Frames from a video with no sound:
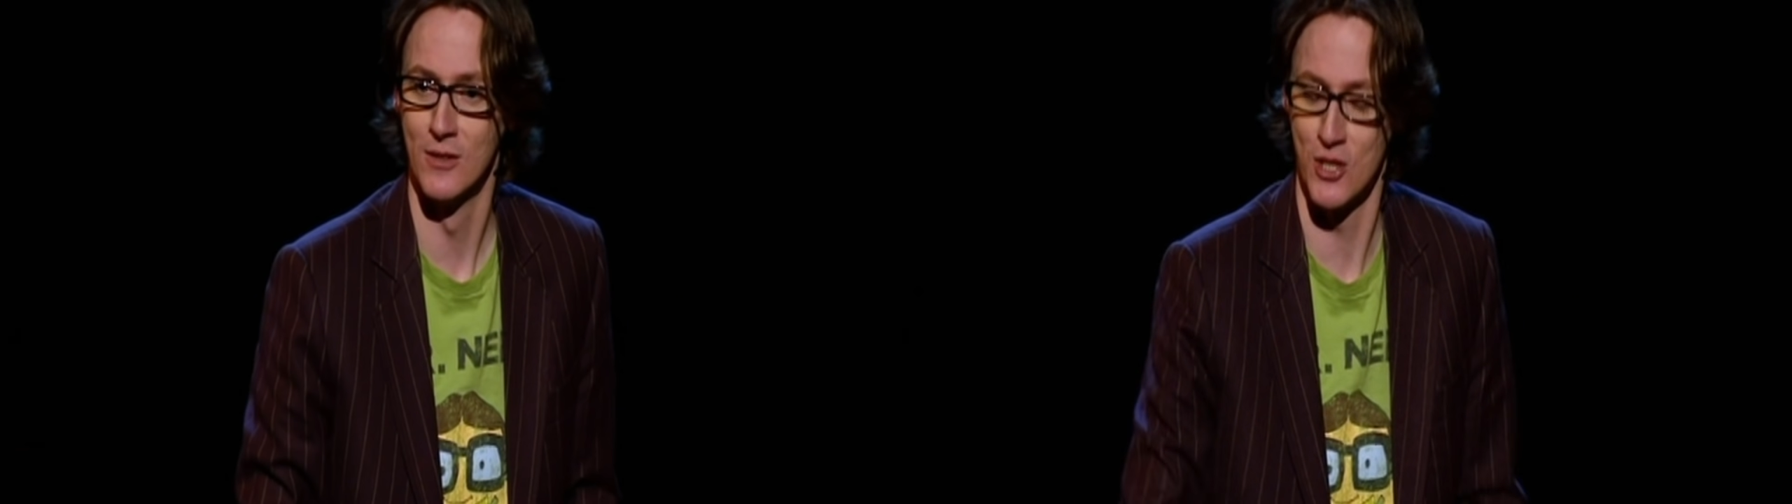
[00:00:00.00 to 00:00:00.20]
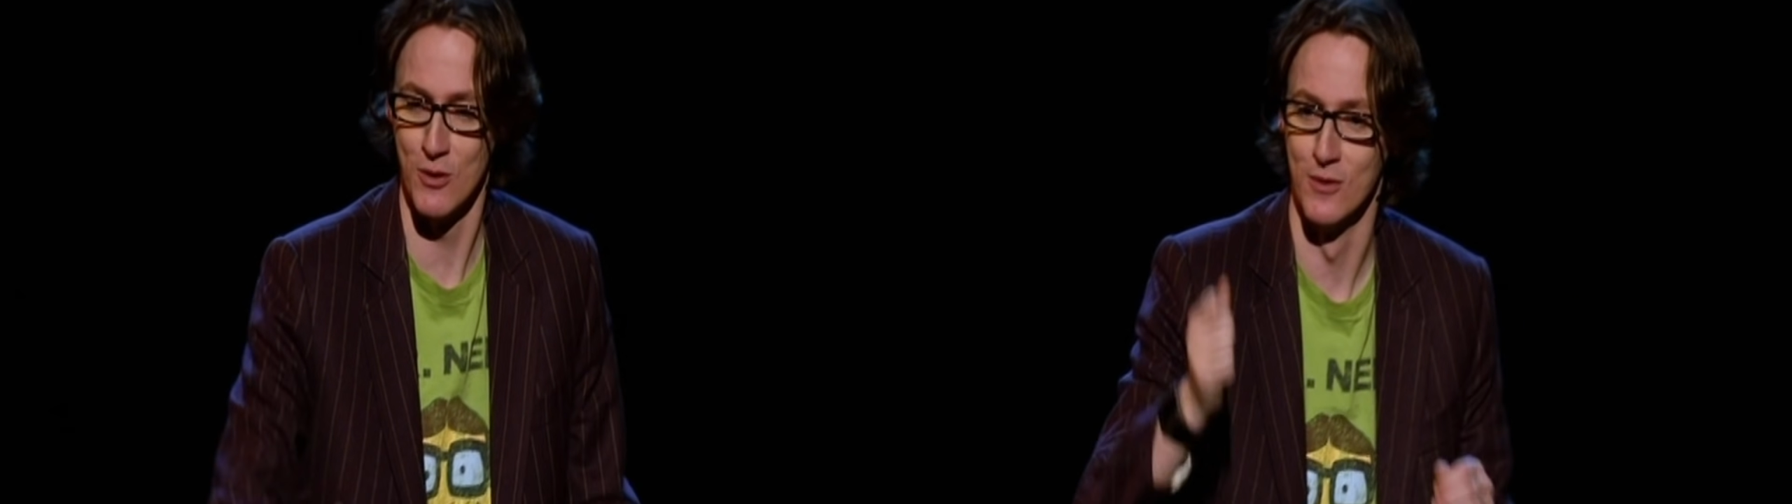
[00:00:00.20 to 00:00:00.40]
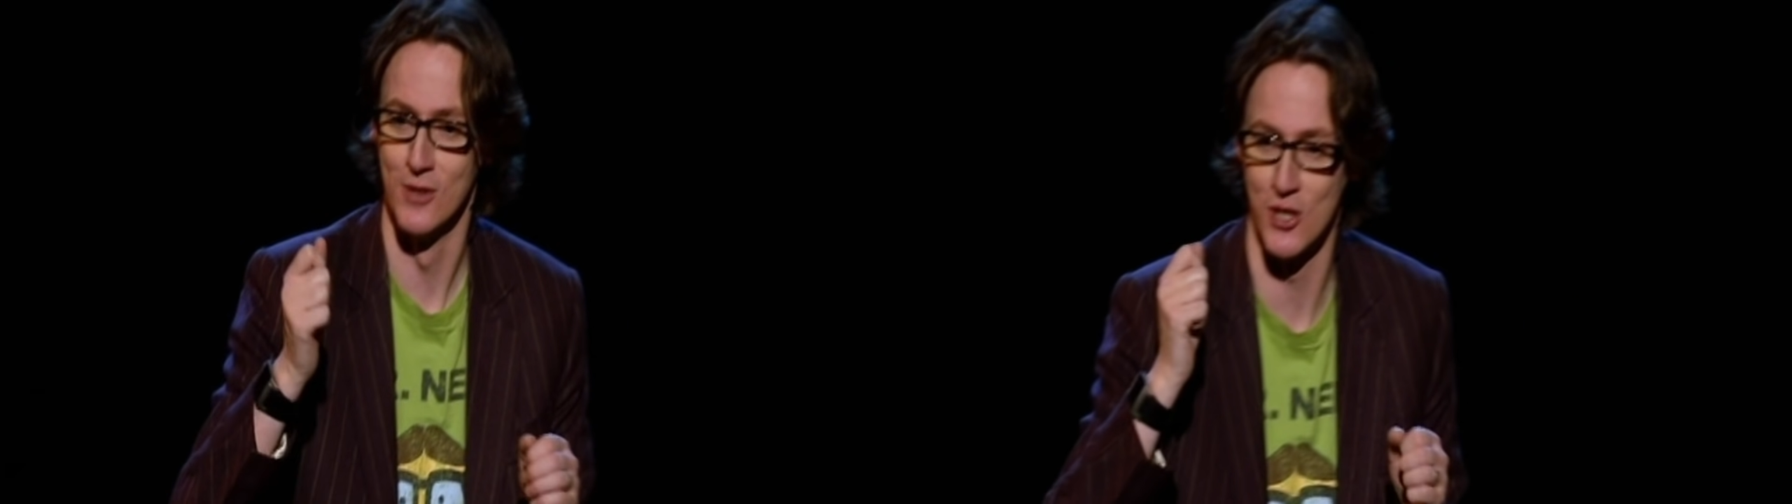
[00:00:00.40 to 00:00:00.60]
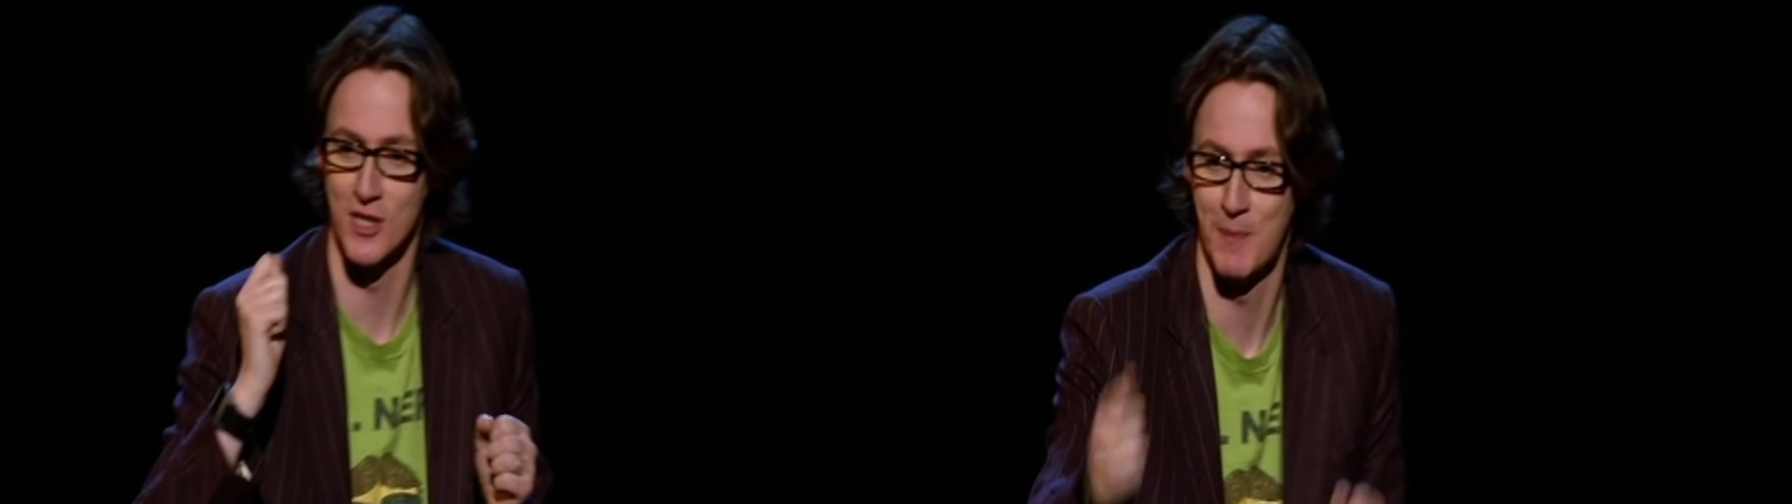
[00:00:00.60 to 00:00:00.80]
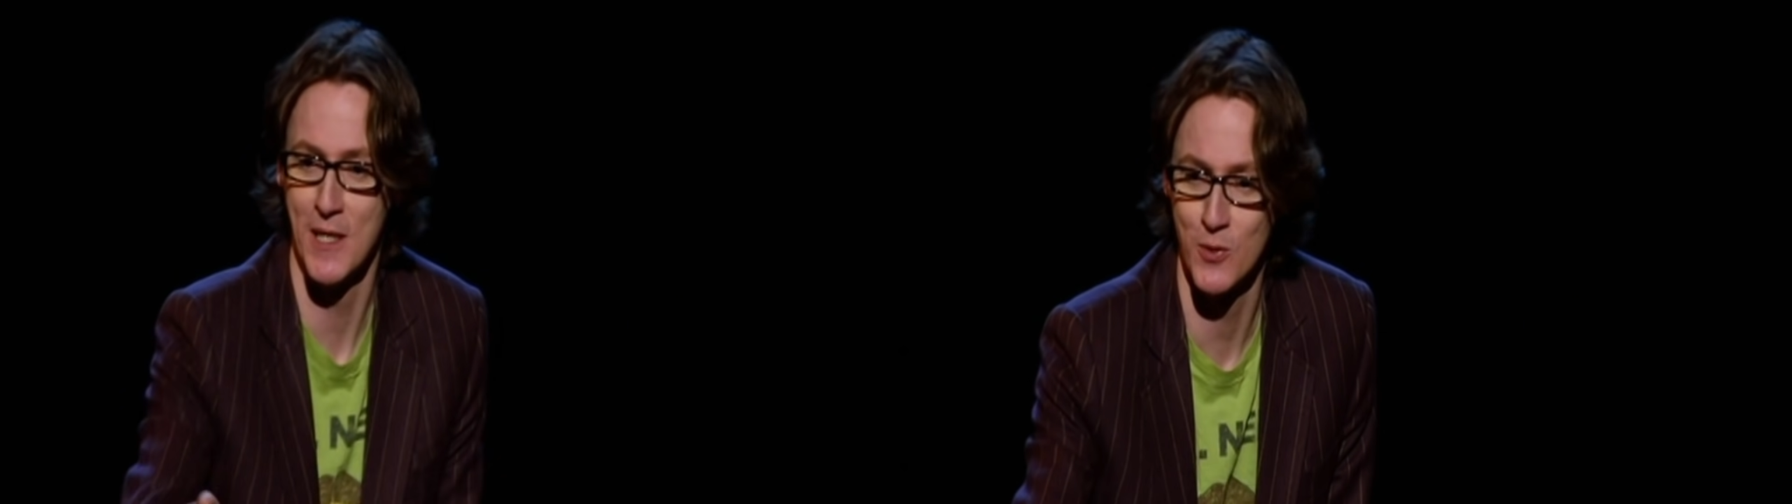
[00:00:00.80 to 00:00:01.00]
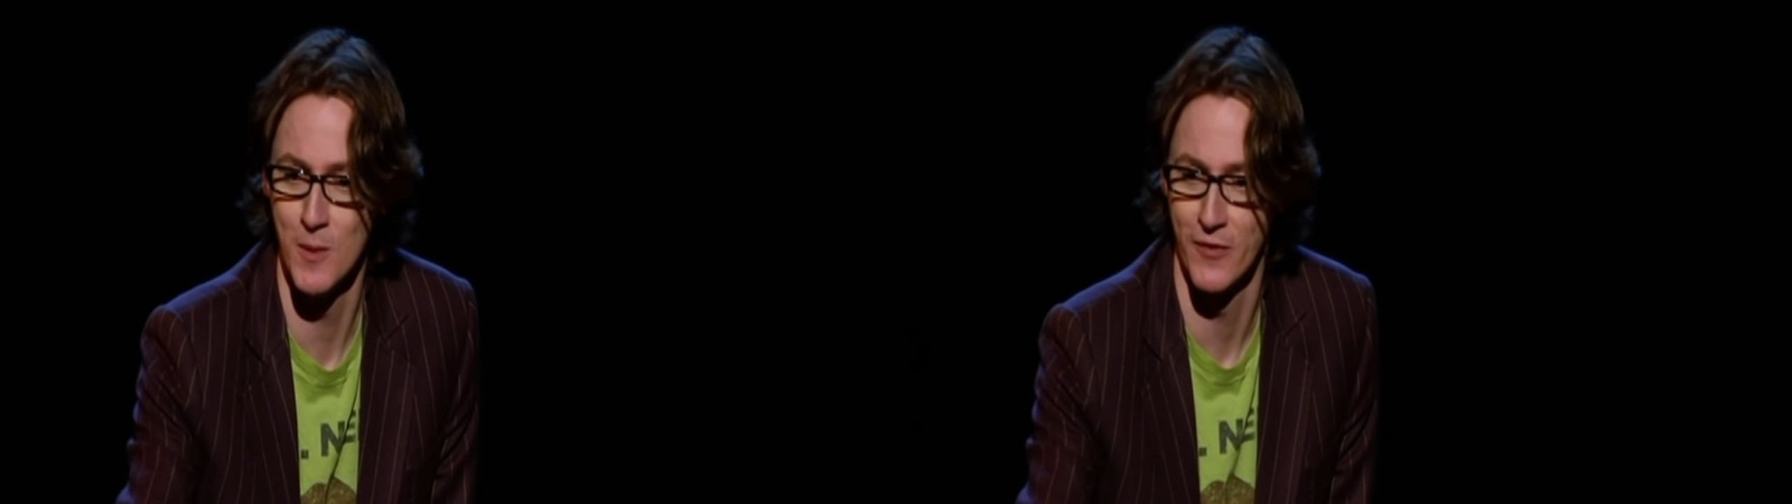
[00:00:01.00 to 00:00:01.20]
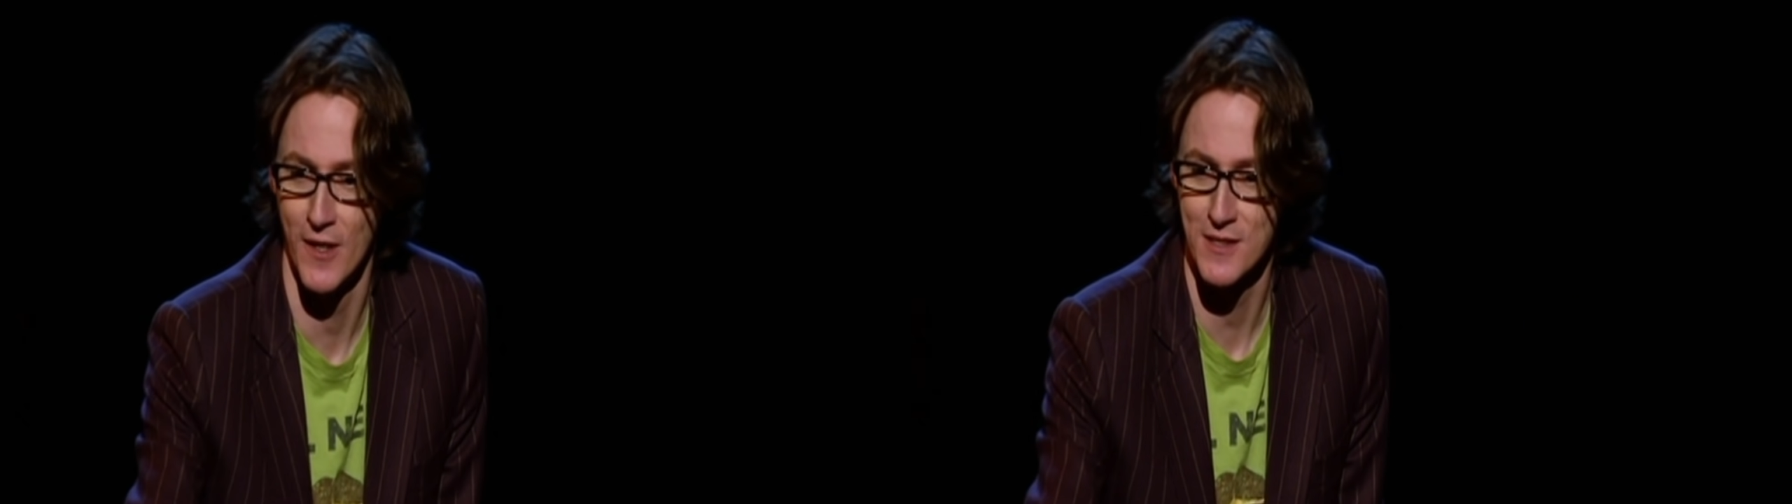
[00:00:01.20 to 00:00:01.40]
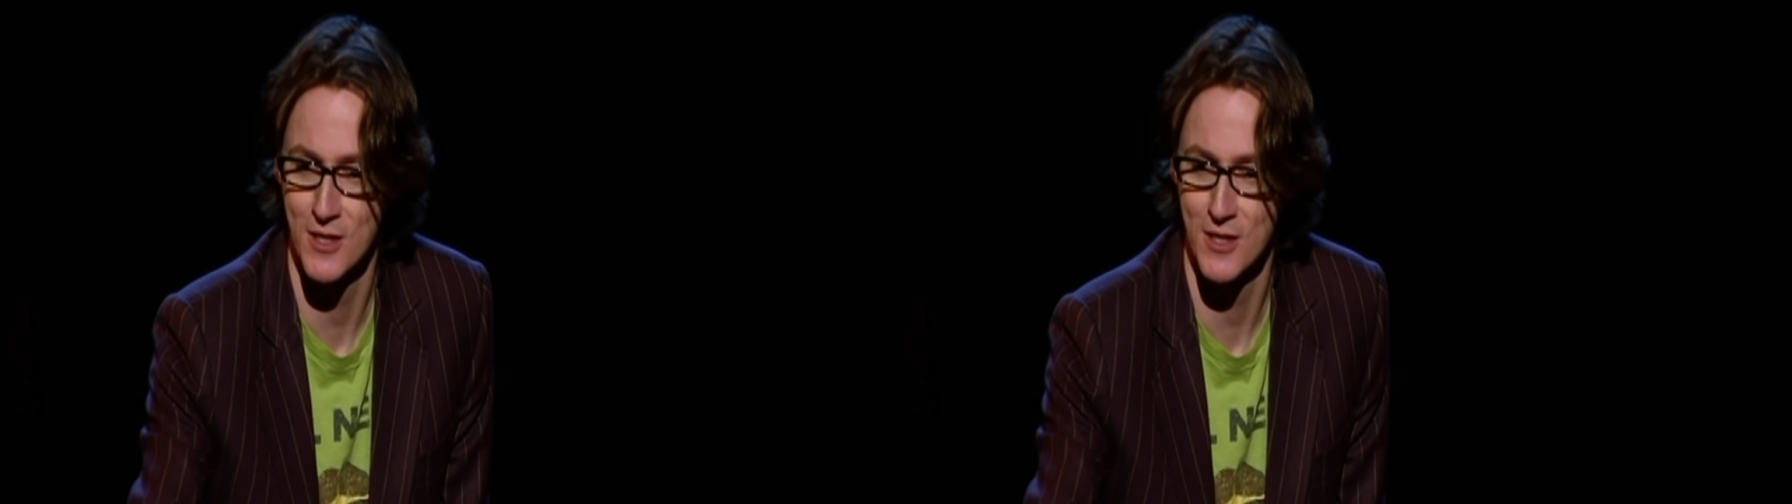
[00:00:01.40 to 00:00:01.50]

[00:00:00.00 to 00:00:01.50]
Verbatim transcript: did, you, did you speak to him first?